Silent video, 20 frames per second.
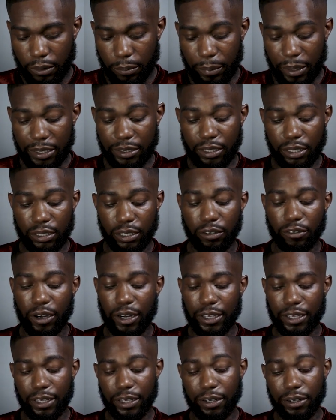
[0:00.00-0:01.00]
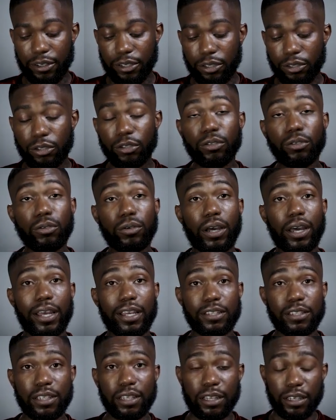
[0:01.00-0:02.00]
Basically right here, the dude
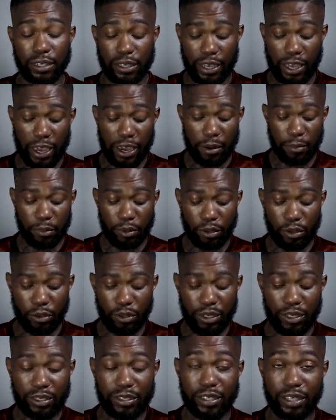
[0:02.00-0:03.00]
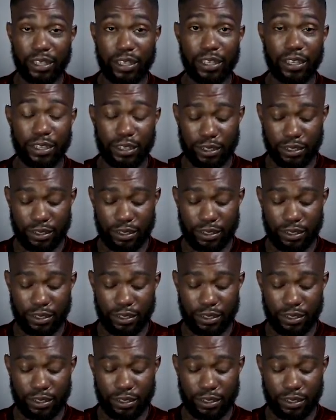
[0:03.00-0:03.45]
has a camera on his head.